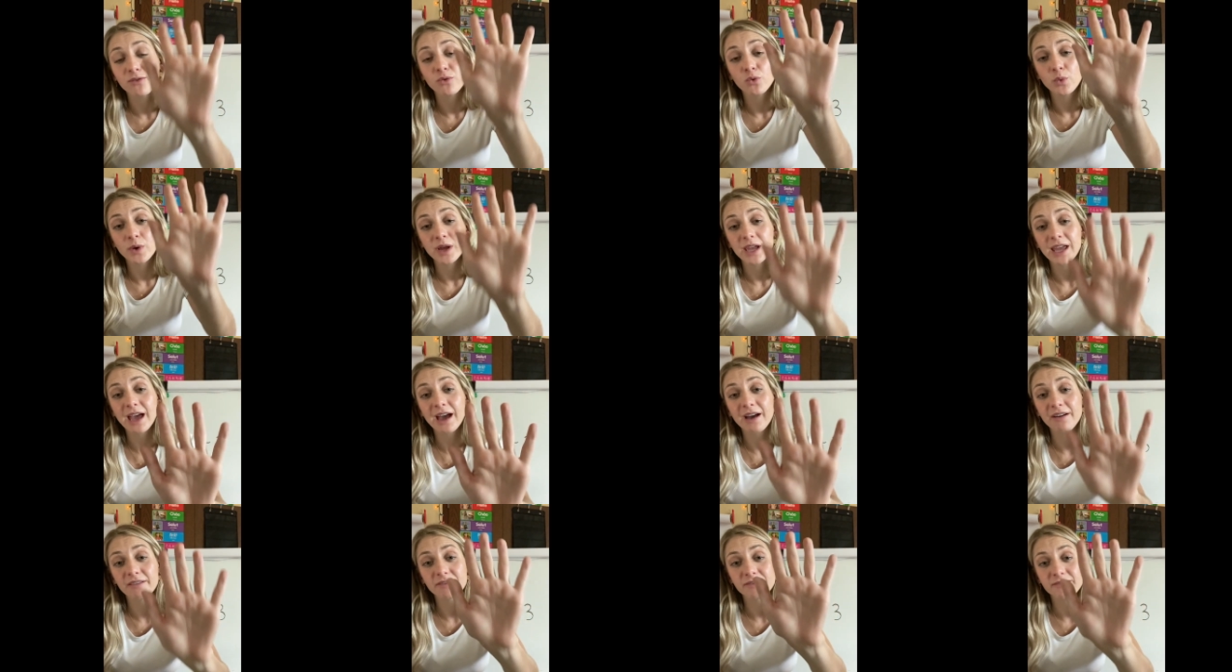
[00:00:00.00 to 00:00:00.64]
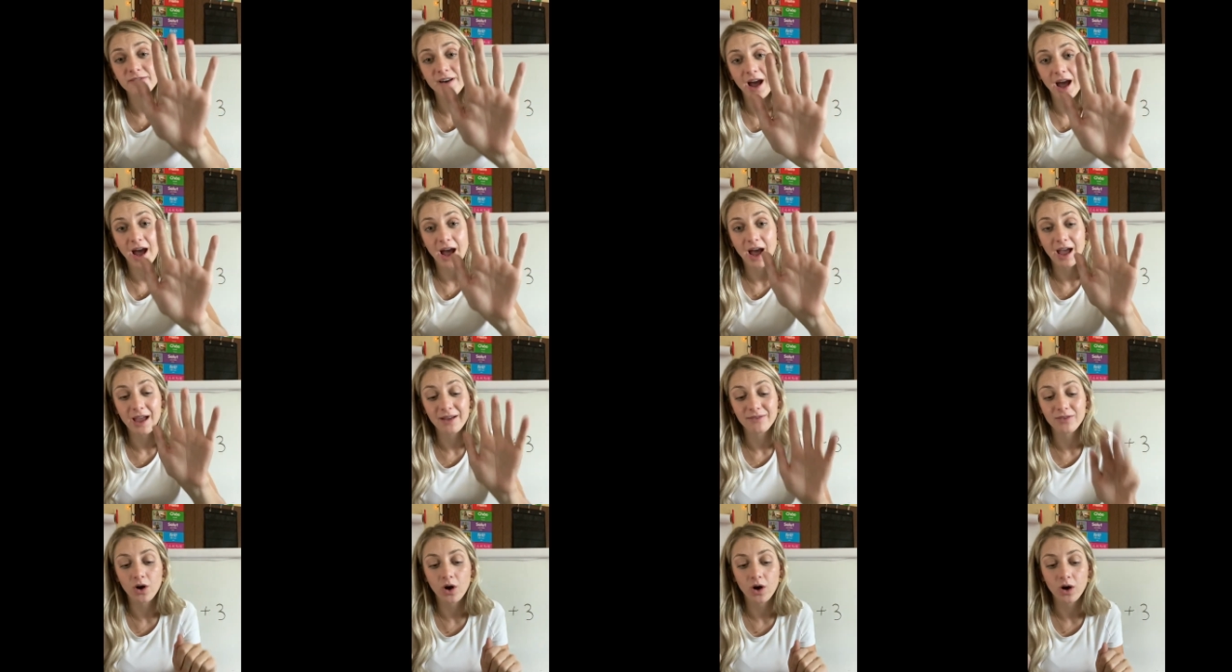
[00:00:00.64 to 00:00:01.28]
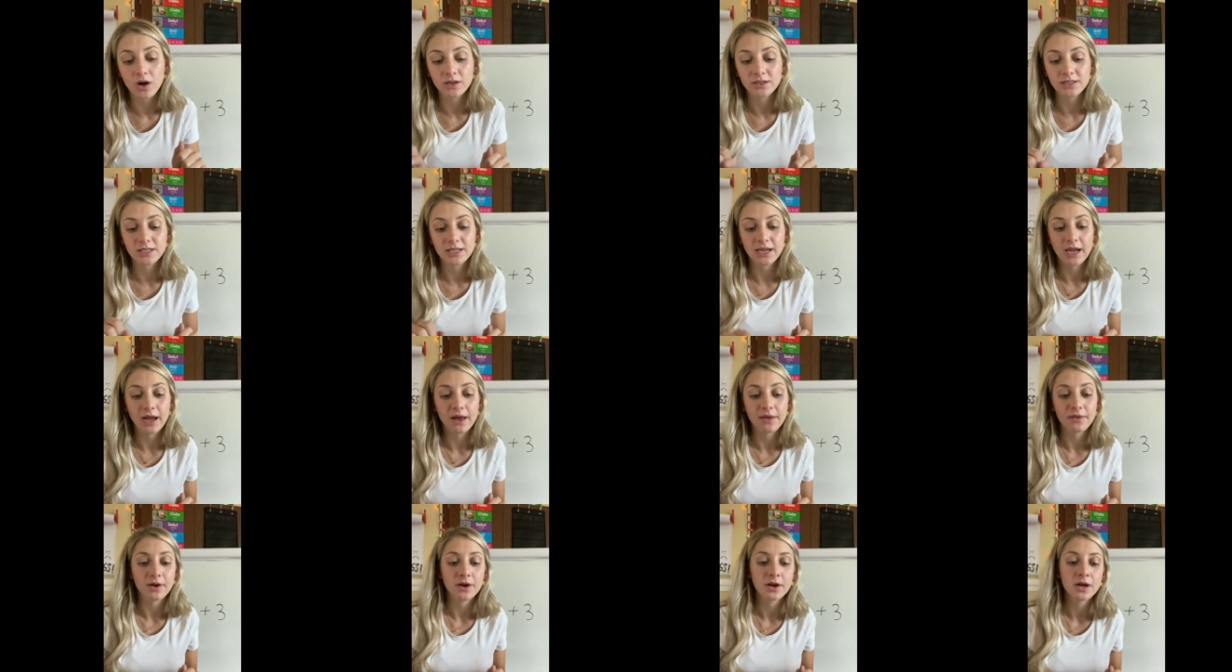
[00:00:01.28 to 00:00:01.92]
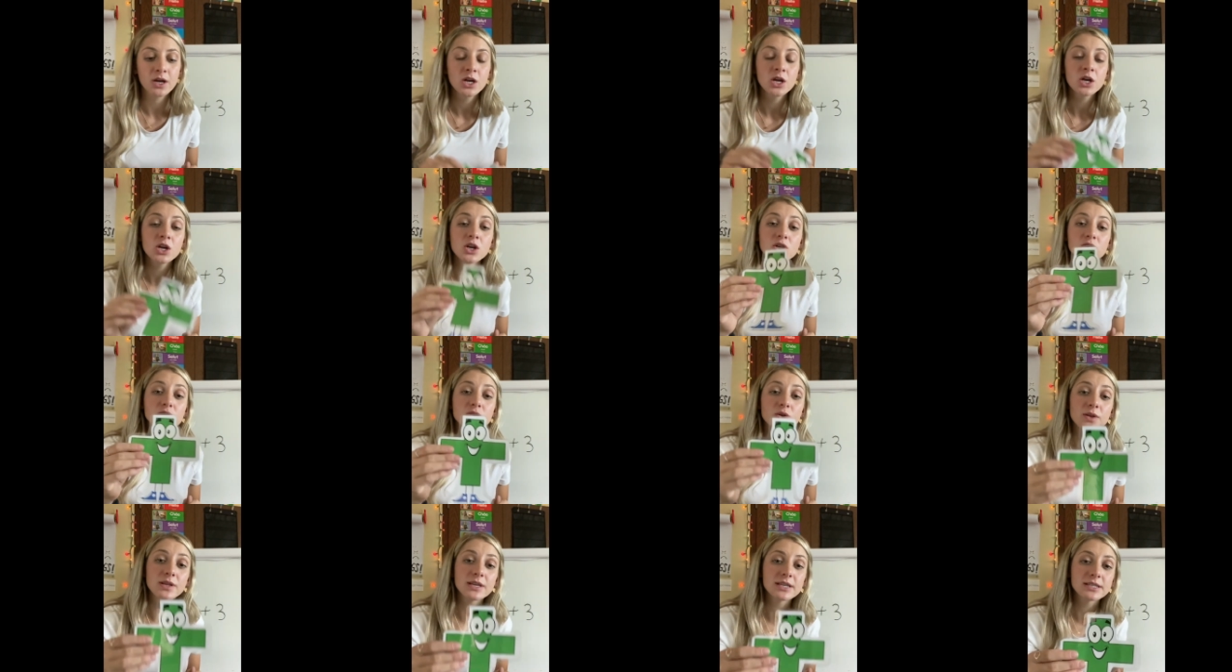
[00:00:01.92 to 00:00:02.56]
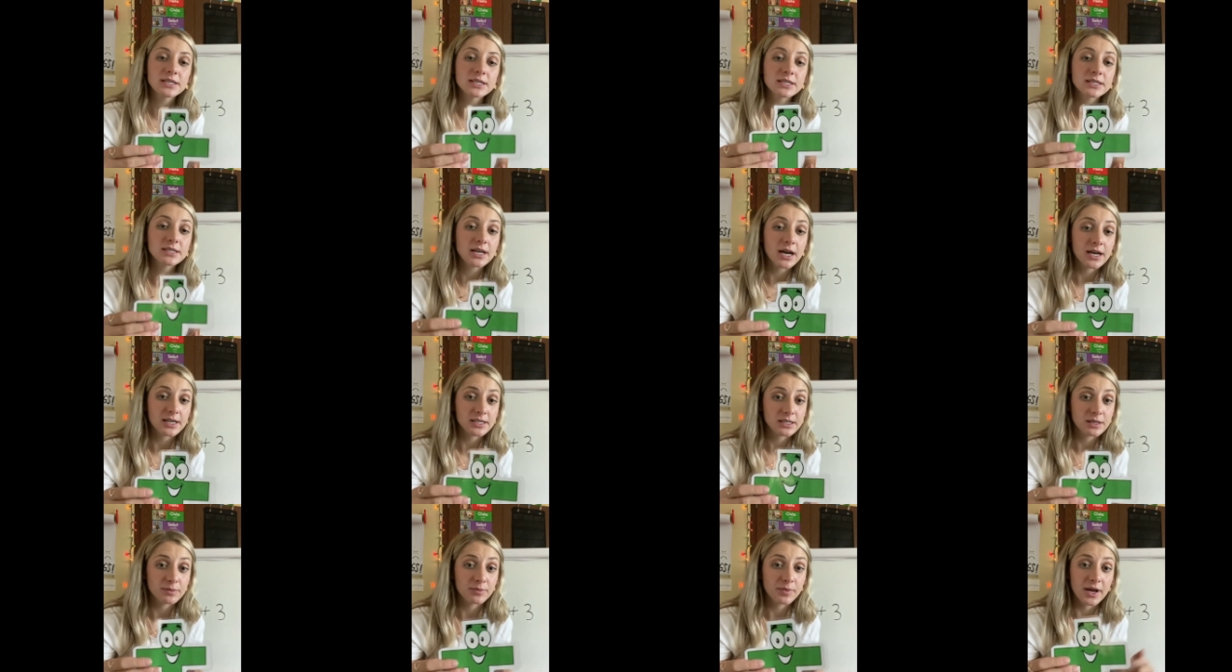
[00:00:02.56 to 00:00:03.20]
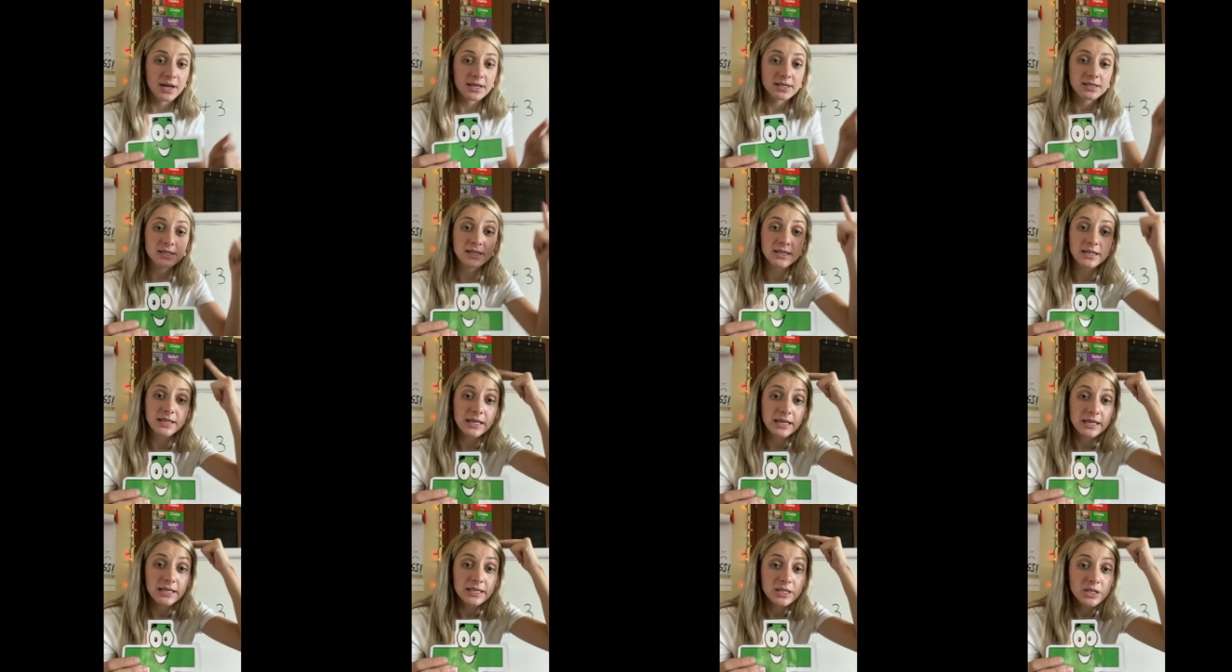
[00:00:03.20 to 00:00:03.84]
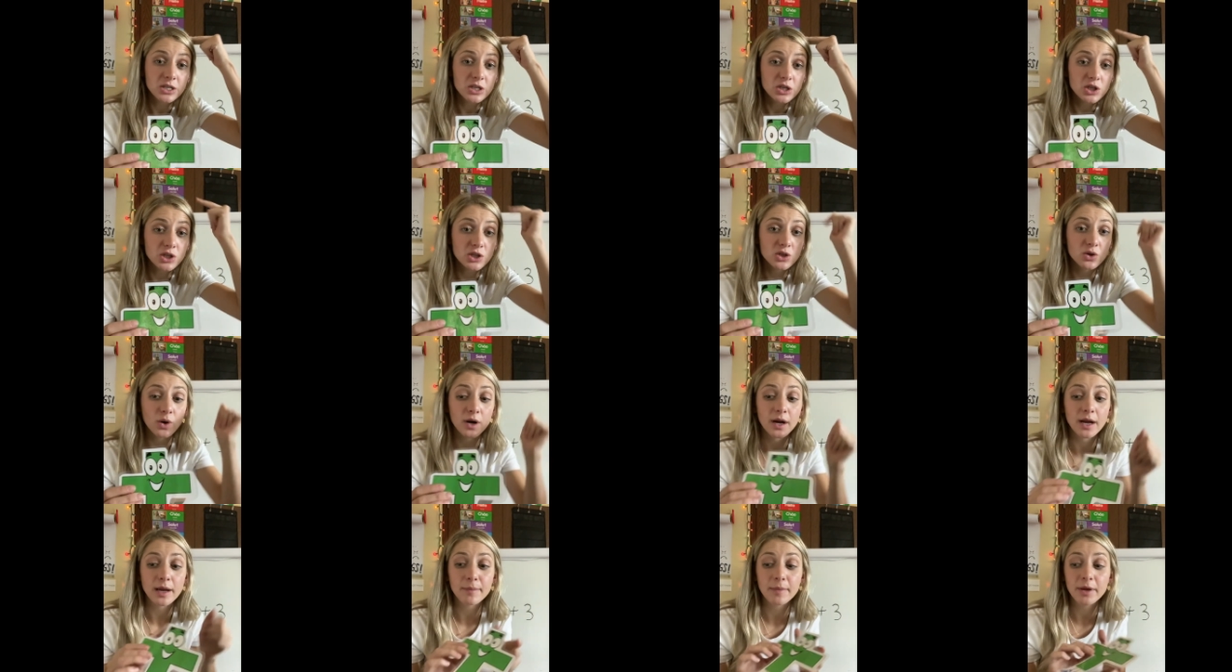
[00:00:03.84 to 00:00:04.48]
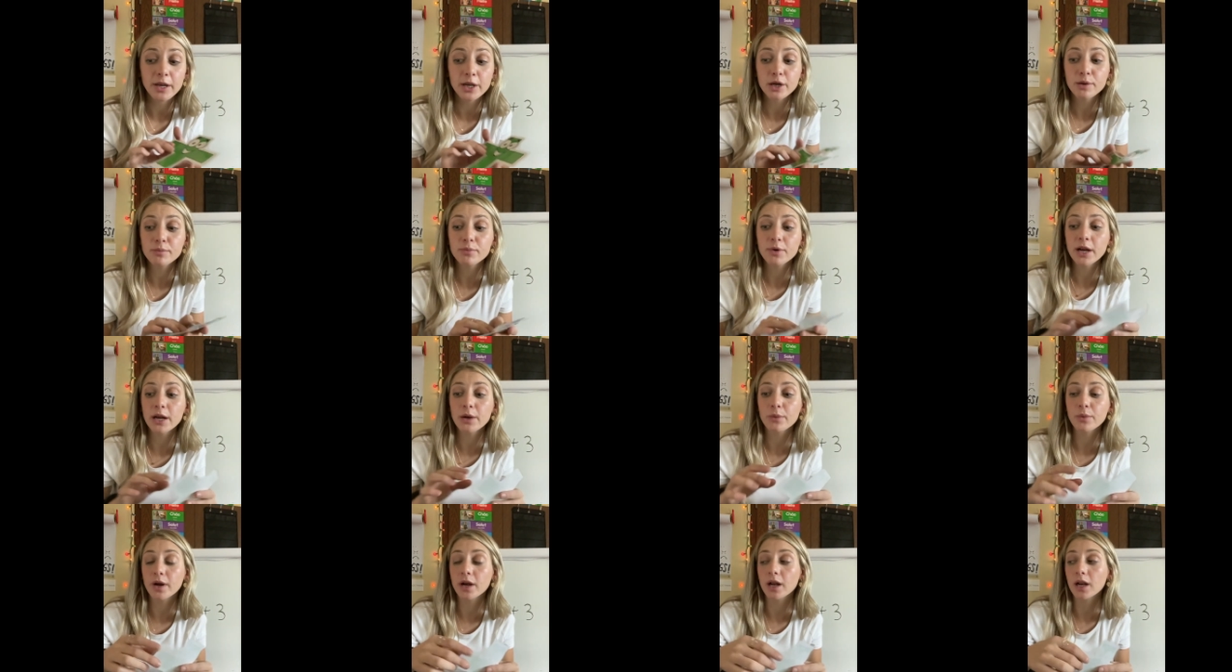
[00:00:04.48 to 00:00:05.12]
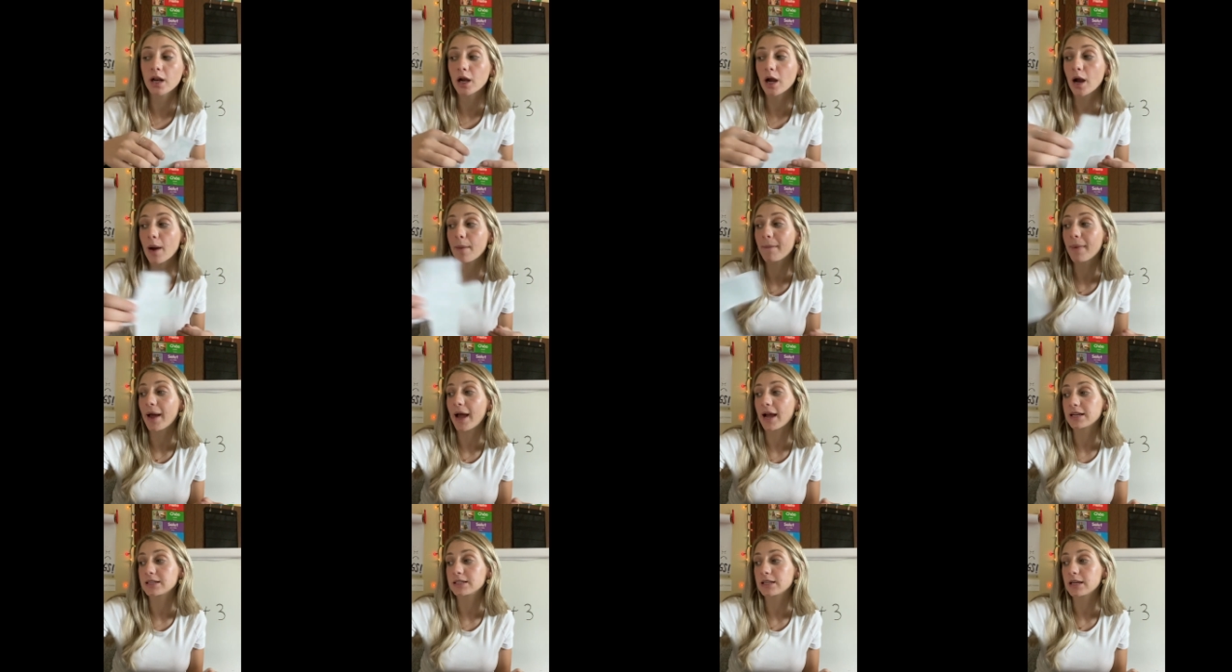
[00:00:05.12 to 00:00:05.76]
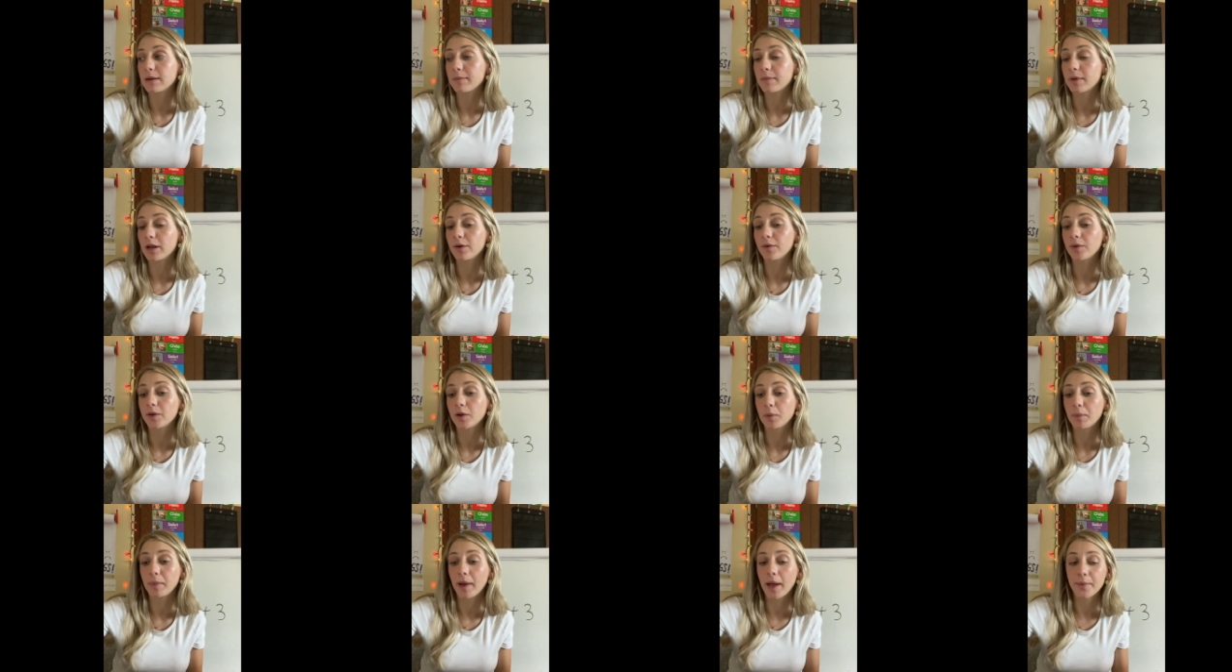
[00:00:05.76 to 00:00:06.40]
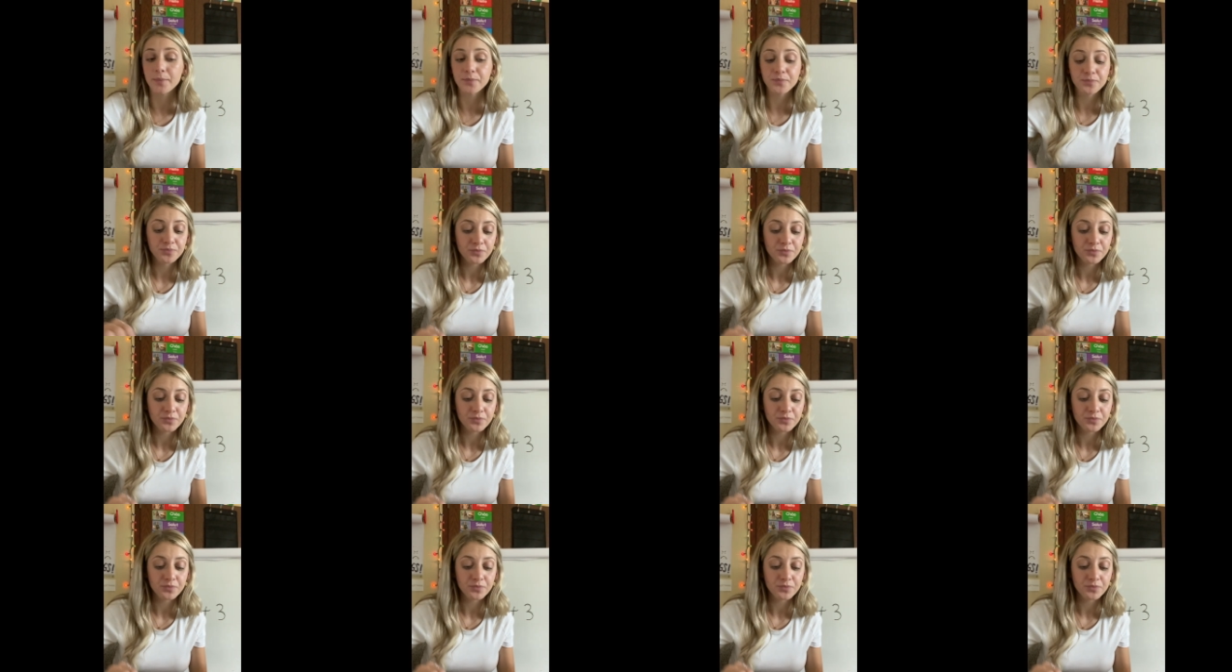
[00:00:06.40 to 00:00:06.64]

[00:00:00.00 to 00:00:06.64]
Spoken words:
We have 5 all together. So this is Gus the Plus. Store him in your brain. We're going to come back to him in a little bit.